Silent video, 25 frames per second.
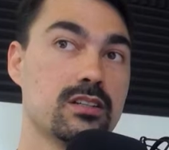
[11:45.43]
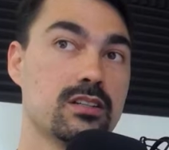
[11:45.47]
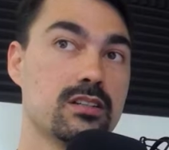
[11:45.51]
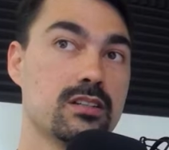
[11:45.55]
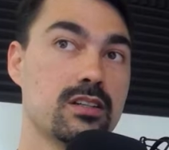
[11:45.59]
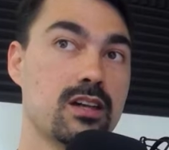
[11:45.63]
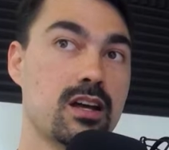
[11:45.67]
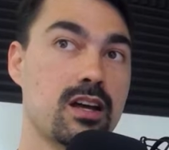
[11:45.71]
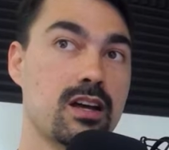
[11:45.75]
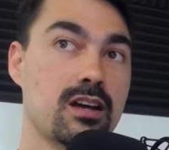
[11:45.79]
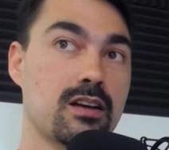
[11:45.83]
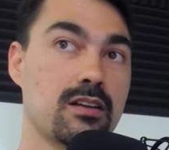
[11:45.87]

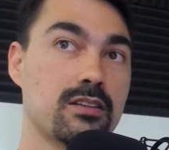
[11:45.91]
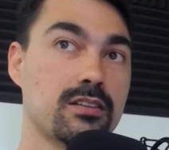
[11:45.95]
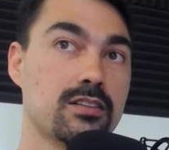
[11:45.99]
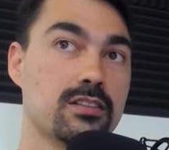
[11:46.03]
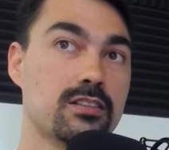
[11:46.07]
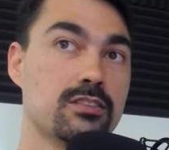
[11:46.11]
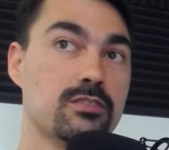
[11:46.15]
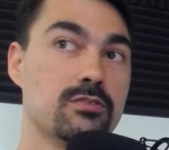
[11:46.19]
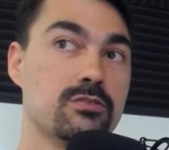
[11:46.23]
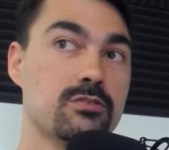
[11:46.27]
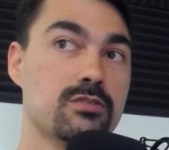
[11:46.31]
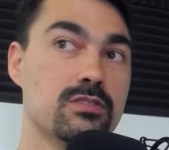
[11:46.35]
uh,
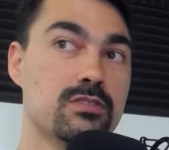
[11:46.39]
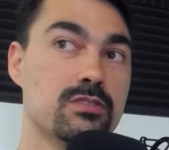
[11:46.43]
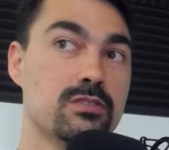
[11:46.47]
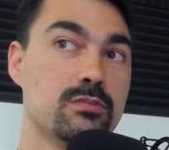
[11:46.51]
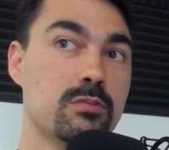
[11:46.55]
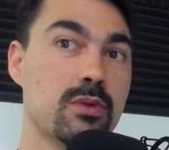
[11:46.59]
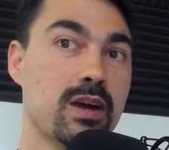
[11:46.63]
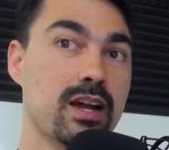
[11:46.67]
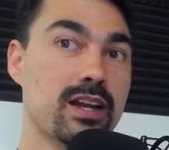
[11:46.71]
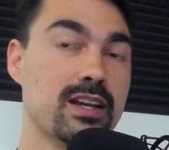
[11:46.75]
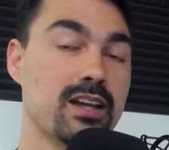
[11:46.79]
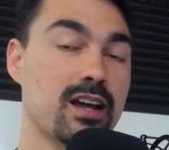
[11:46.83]
you you
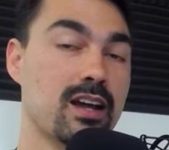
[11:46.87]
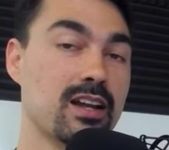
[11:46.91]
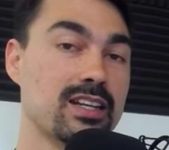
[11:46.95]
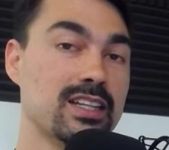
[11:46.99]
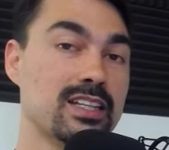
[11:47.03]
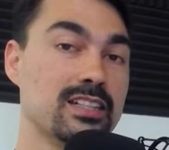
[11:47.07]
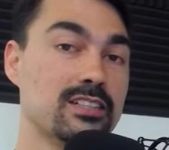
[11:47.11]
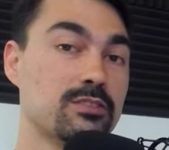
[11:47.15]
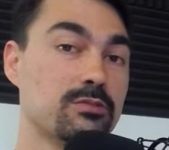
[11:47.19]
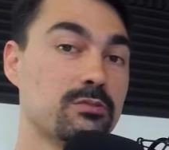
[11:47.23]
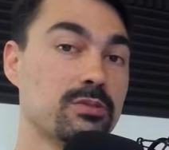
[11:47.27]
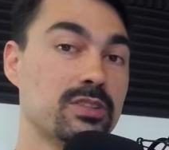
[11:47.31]
might not
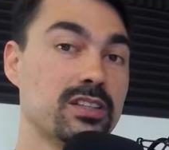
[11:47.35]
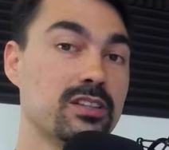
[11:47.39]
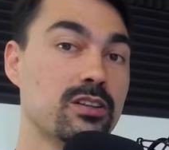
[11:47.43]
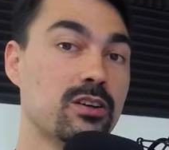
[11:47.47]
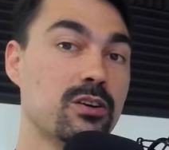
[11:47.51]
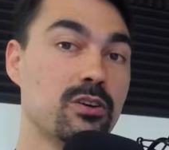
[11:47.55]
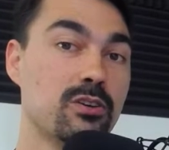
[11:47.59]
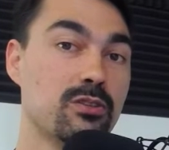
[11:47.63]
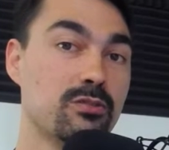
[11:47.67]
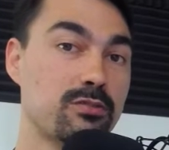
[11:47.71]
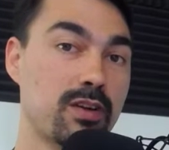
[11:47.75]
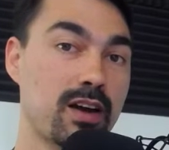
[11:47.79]
need to read the
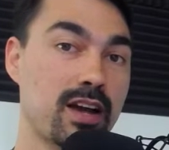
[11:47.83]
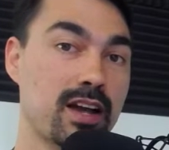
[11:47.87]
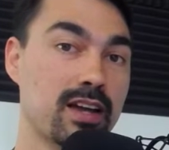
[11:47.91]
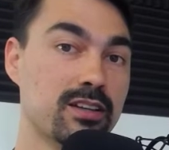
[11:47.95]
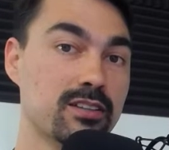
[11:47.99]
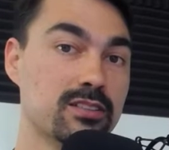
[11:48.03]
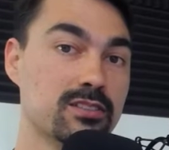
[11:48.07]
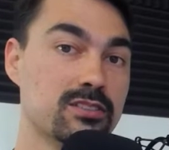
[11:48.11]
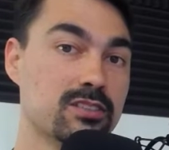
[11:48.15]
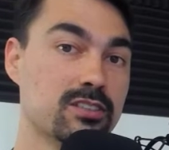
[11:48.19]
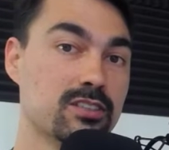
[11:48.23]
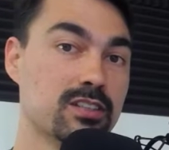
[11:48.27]
whole
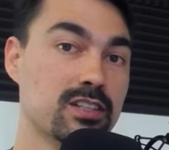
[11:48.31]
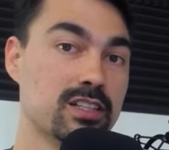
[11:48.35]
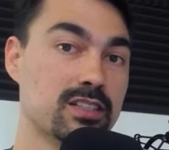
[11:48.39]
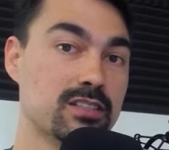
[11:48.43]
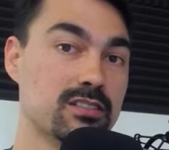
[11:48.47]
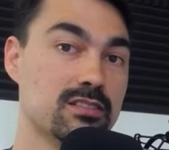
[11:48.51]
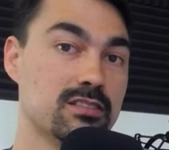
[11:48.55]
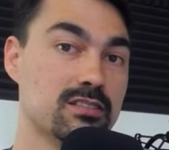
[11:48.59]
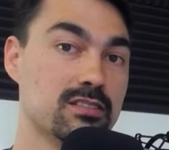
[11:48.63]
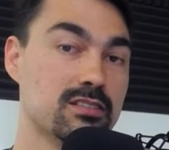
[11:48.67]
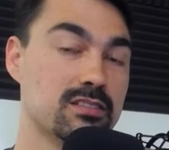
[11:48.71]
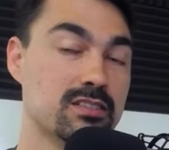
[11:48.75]
file so you
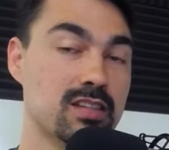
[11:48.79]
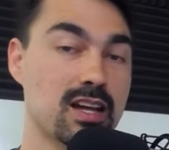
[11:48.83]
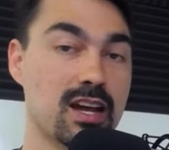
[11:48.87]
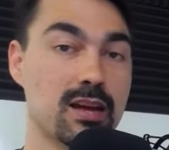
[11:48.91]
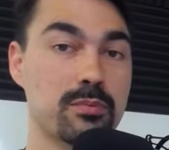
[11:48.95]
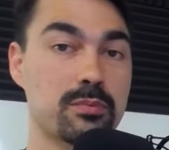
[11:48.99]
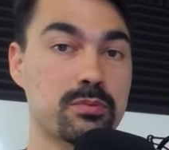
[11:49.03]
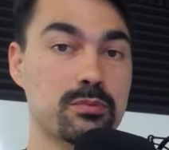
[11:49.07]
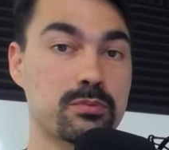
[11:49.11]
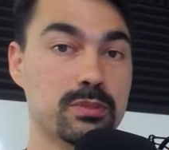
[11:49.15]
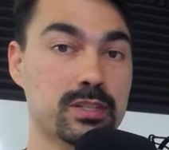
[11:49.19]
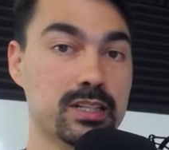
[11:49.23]
can
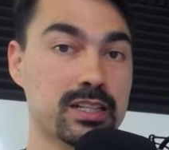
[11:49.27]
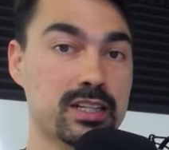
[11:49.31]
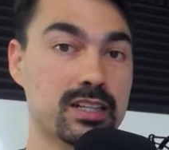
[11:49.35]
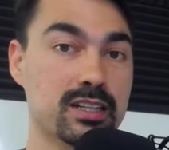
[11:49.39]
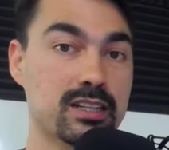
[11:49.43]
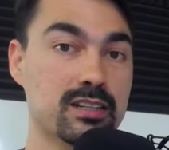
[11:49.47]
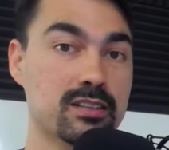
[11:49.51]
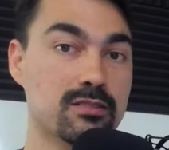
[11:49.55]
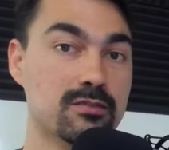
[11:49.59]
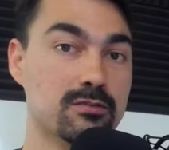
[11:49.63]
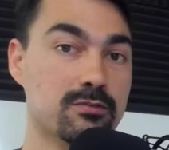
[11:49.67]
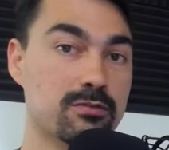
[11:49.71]
stop
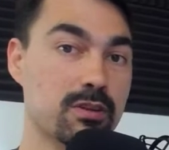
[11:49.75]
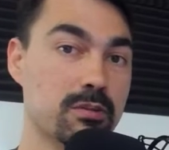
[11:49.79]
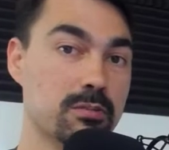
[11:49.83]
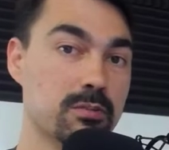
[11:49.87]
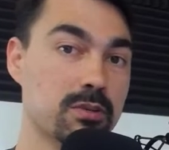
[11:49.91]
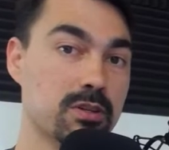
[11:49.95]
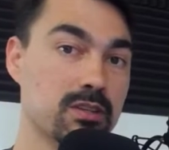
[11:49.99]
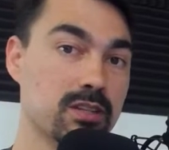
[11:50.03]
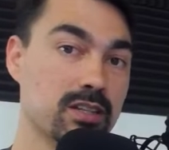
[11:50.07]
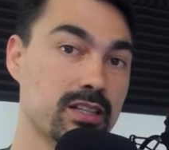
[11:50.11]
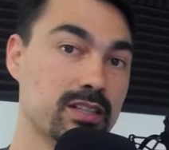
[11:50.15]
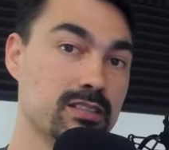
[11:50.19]
reading from
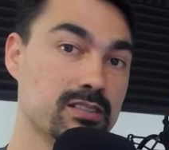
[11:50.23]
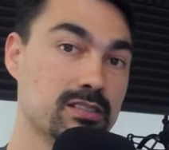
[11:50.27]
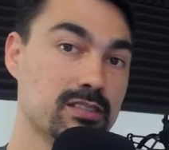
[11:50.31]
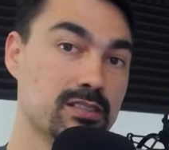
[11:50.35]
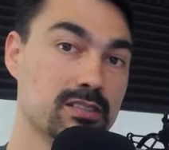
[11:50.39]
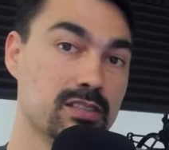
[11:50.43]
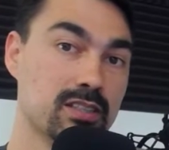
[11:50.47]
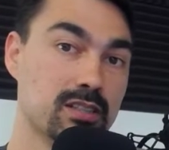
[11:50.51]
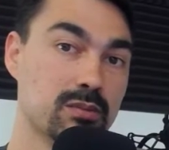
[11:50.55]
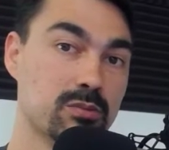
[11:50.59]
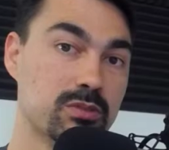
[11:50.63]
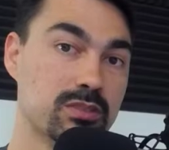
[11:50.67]
your lazy
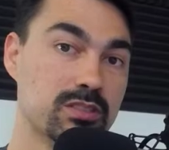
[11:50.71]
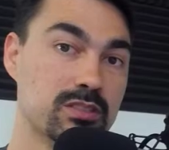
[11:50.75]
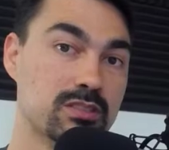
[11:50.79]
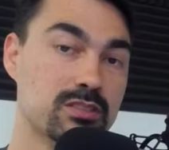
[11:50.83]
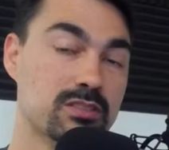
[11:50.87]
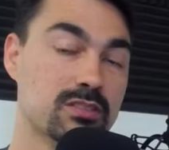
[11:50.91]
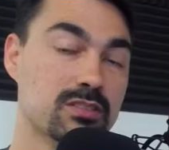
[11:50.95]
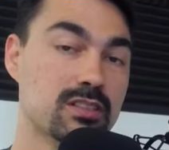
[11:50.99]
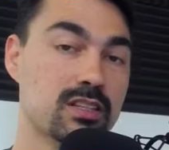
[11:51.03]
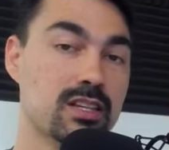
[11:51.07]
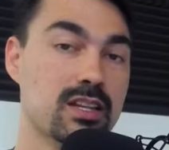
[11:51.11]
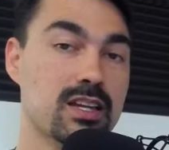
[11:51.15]

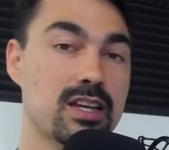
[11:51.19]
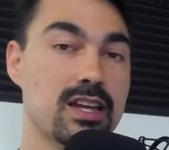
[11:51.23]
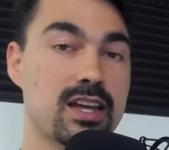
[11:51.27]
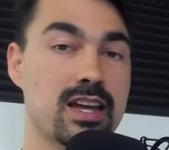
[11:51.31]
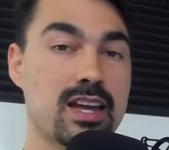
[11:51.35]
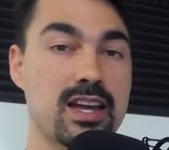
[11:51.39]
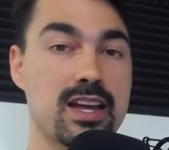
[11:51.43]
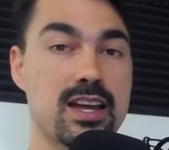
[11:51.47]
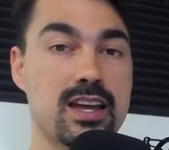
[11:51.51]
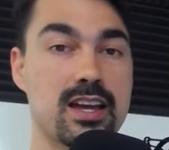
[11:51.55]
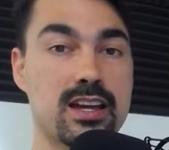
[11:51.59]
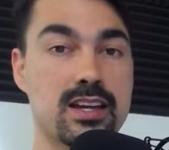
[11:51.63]
sequence
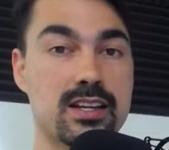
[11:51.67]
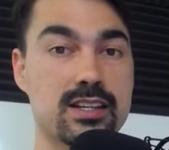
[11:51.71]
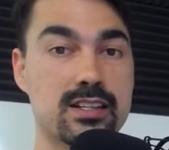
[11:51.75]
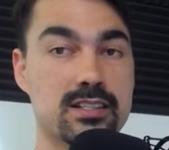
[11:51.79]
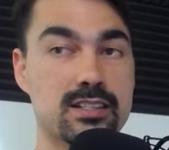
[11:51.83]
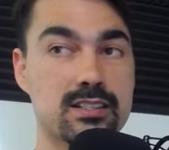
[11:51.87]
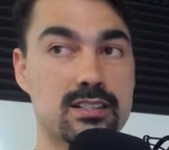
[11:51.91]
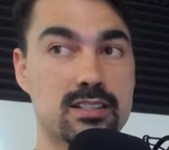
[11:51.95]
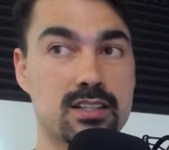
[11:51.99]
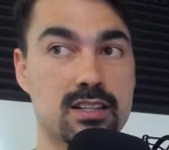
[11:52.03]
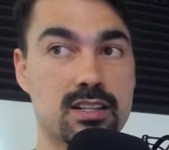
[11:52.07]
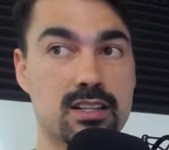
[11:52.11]

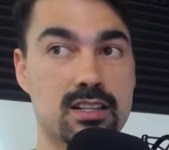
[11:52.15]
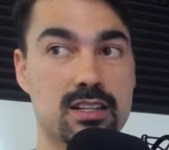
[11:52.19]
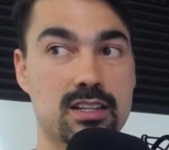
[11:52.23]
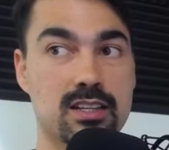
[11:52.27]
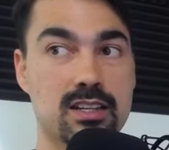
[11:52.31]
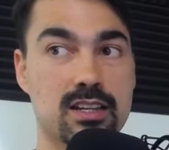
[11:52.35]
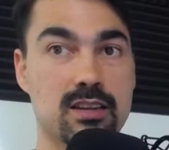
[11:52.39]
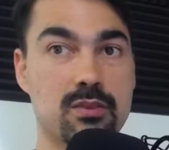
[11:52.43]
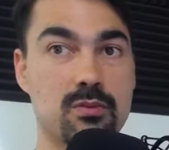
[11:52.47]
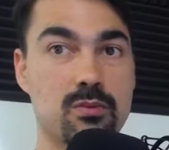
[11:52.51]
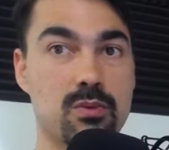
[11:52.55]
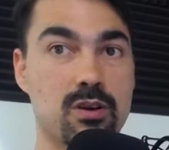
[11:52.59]
and
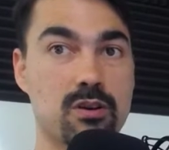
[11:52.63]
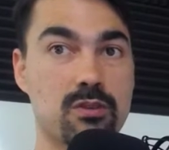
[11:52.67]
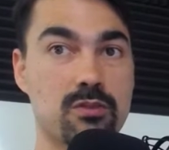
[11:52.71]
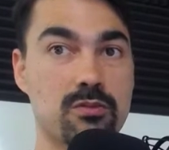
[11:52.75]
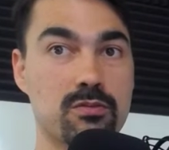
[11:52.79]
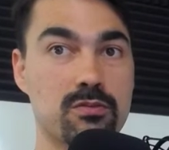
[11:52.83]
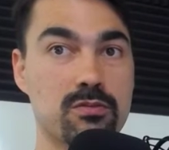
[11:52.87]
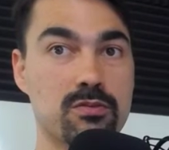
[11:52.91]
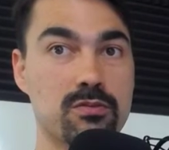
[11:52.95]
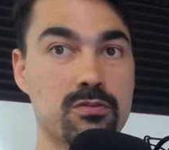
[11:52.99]
it won't